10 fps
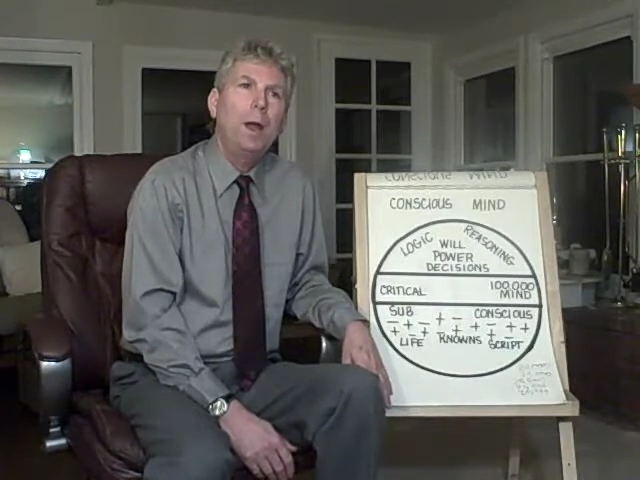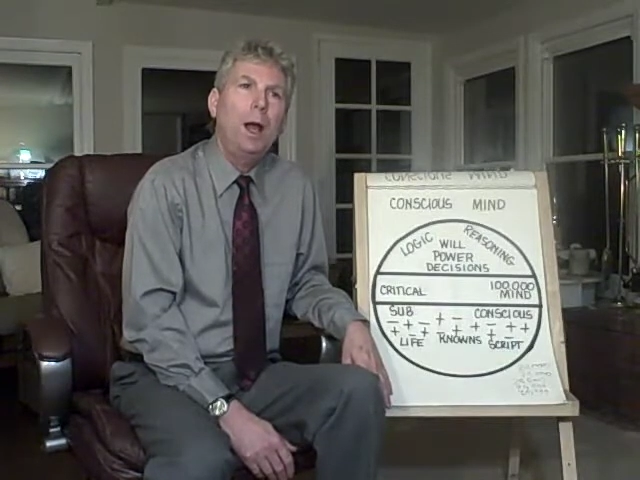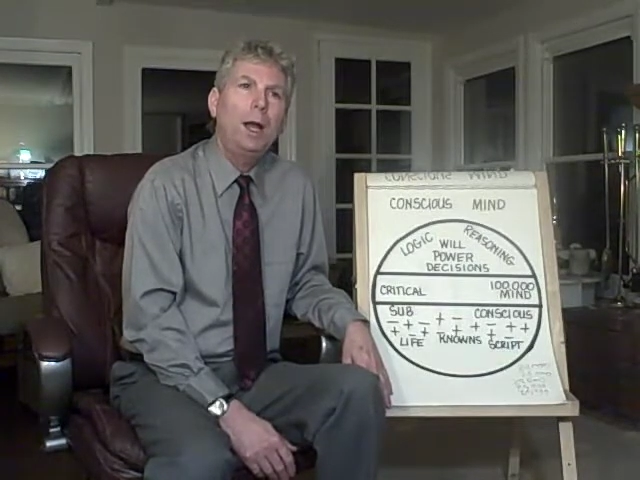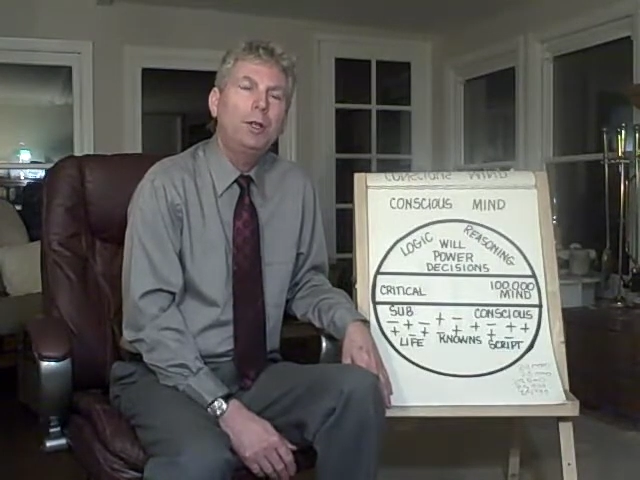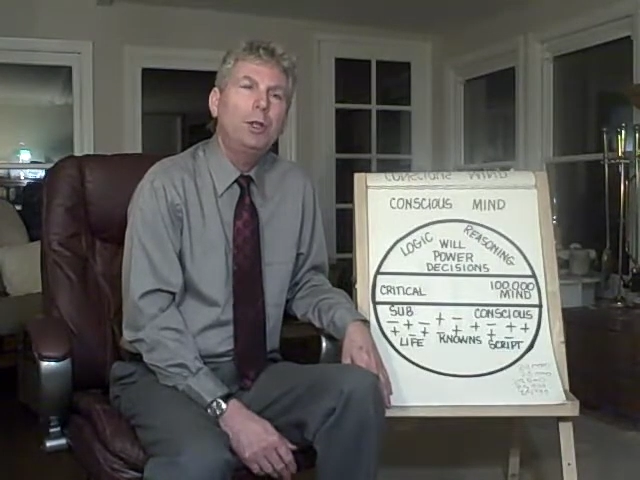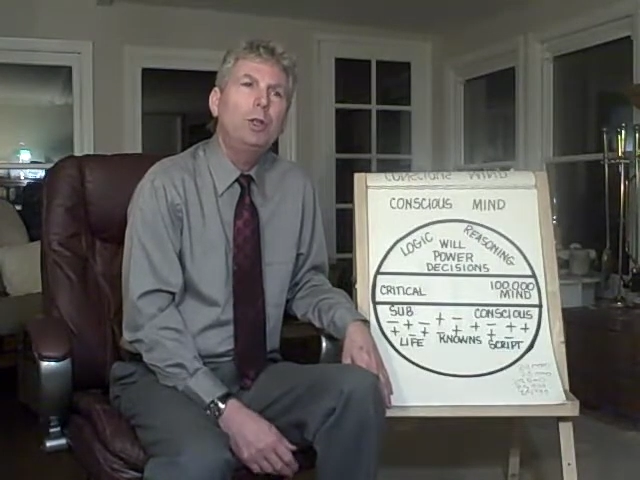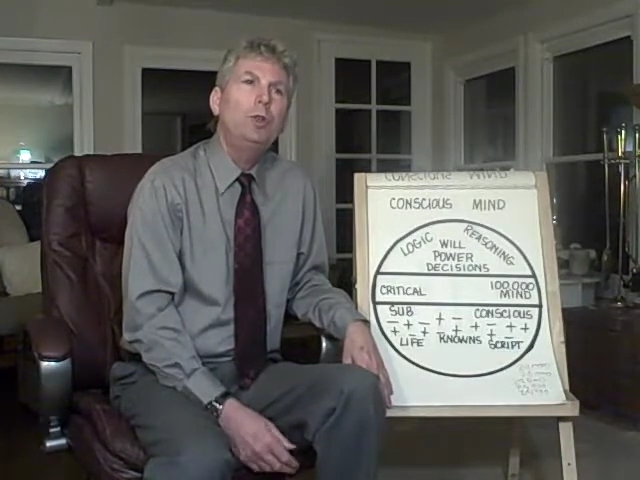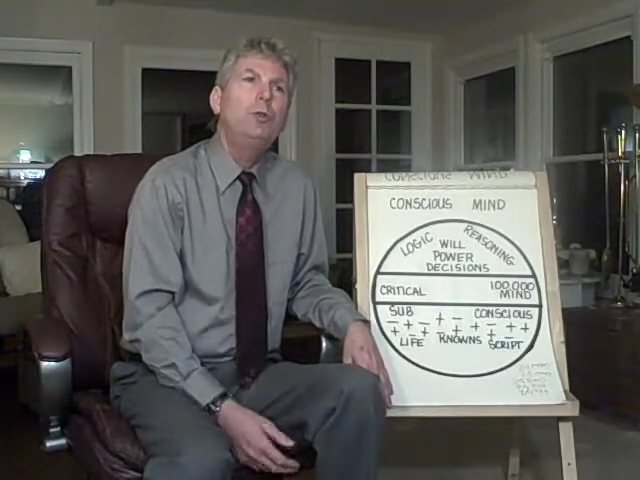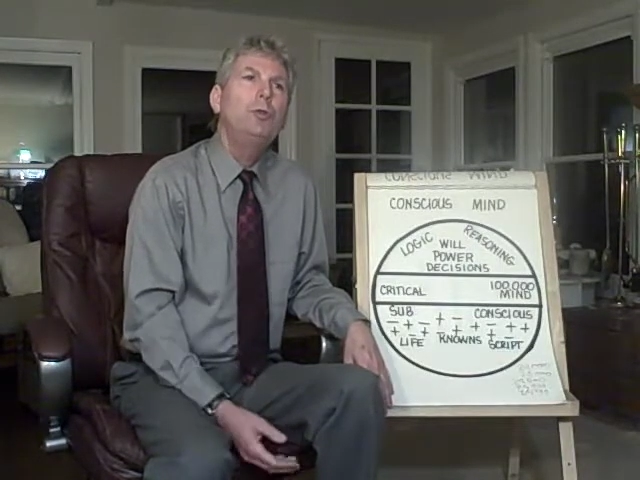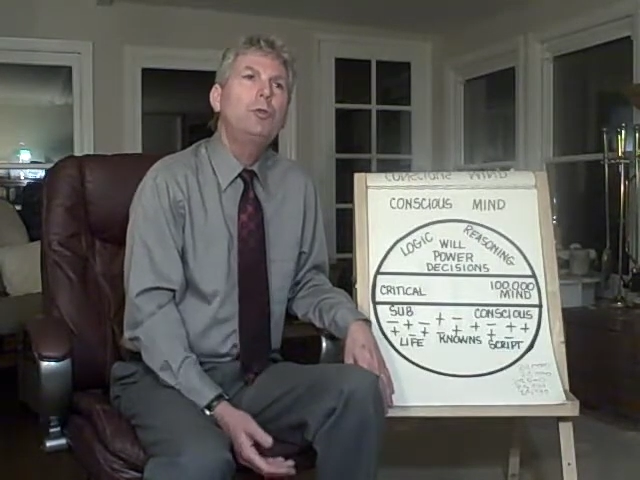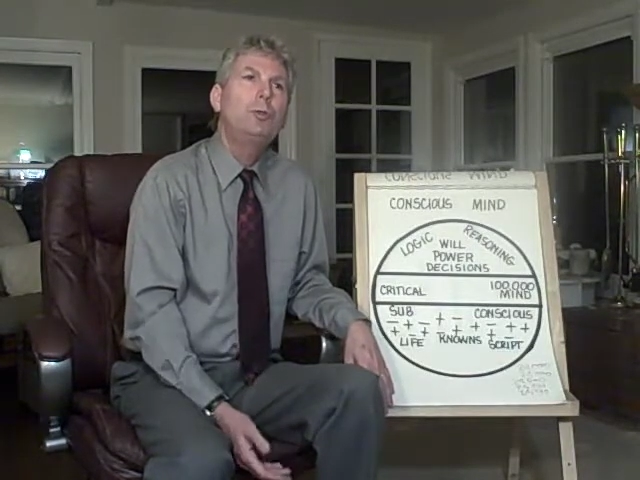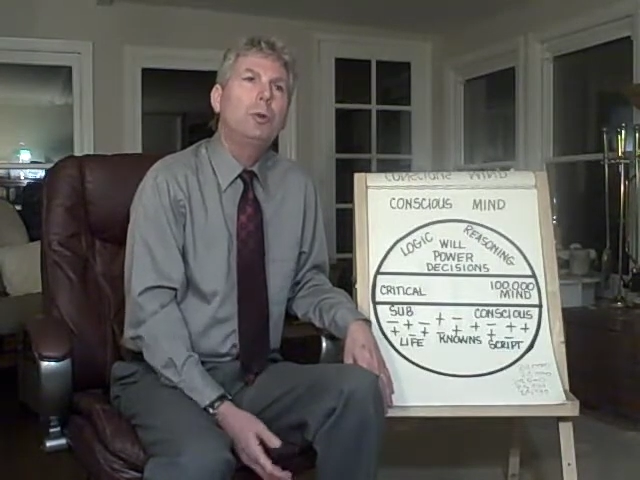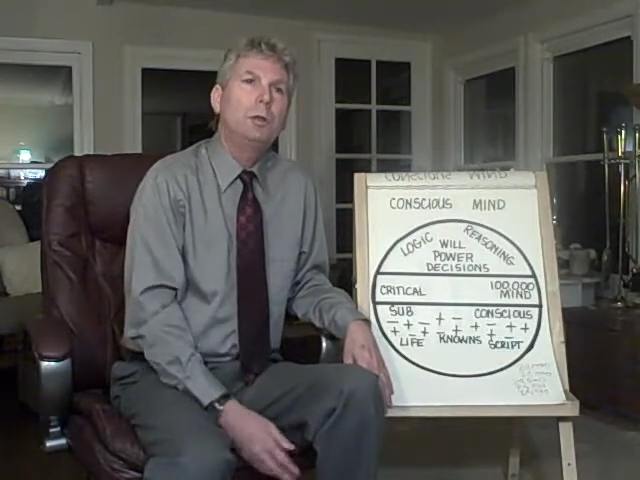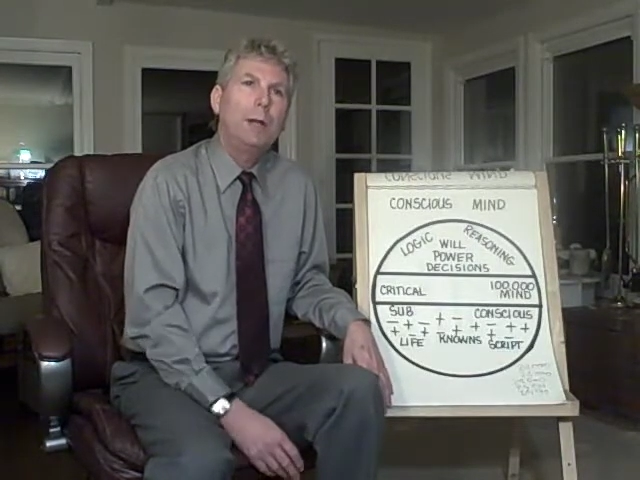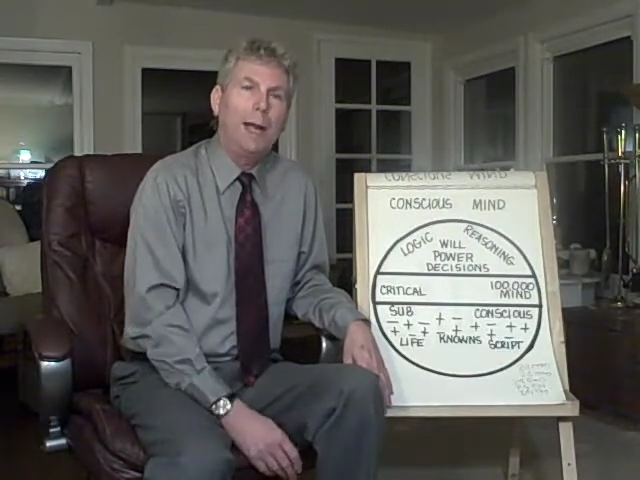
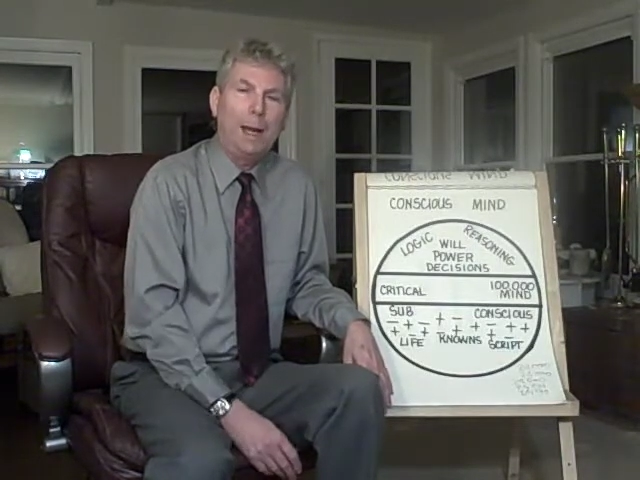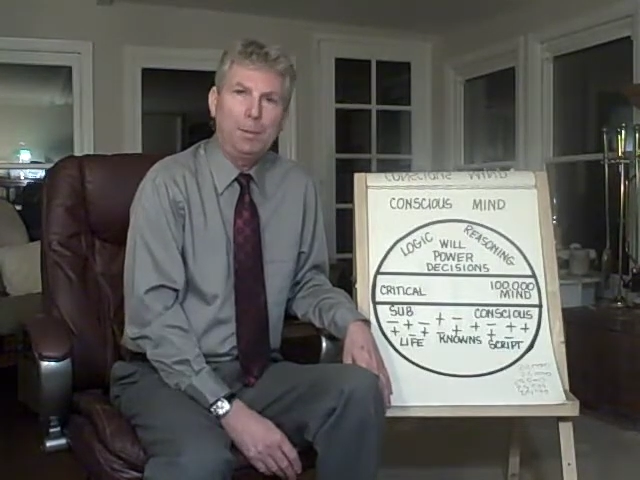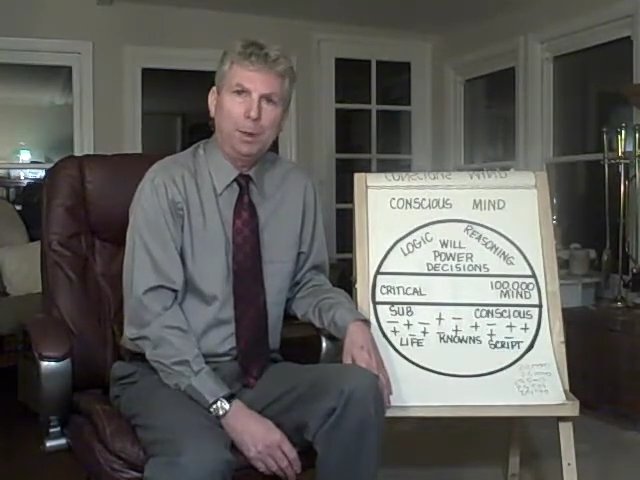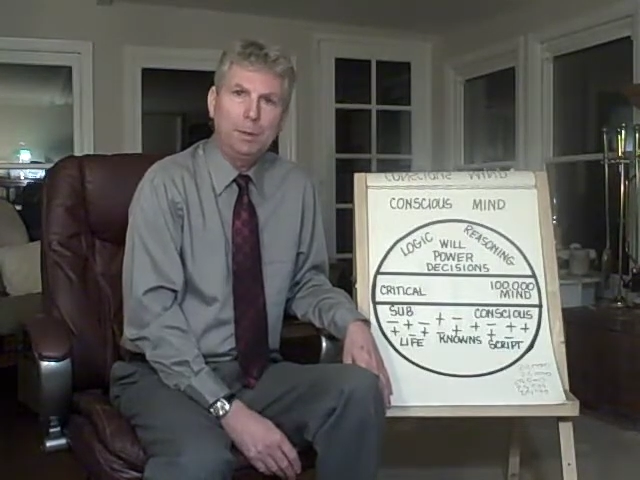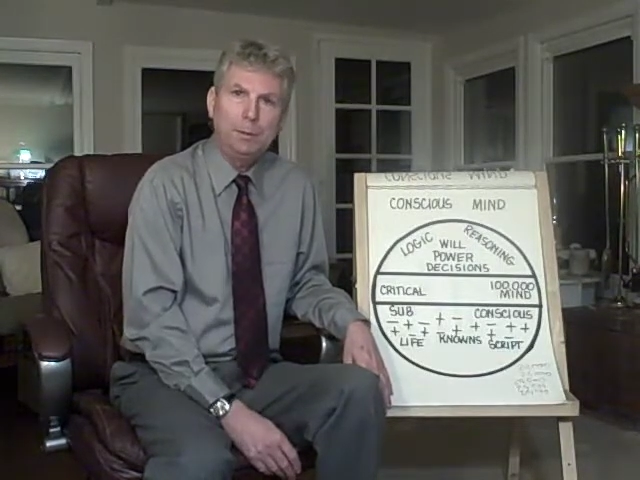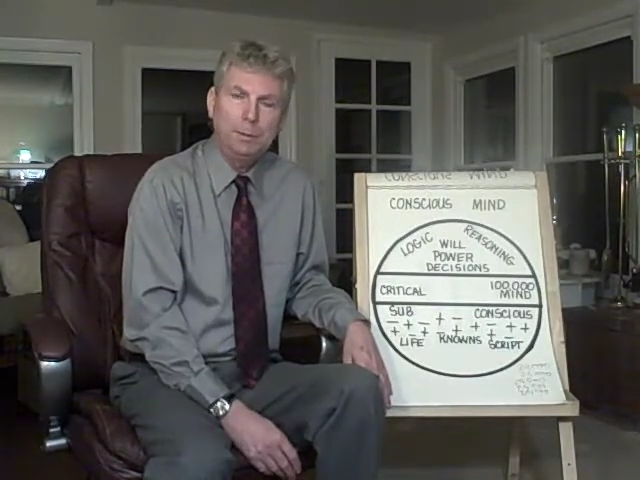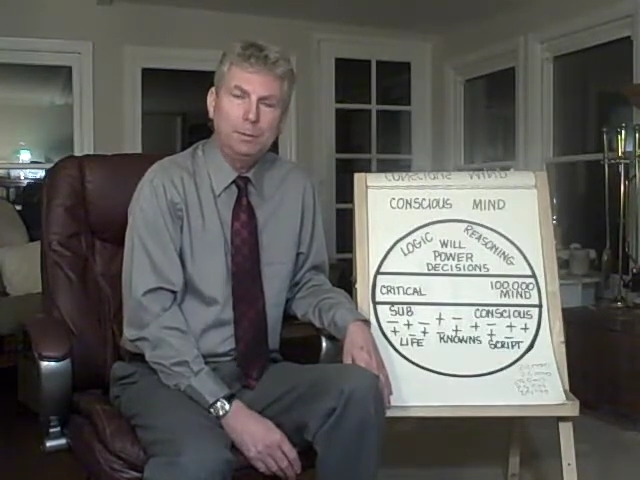unusual happen,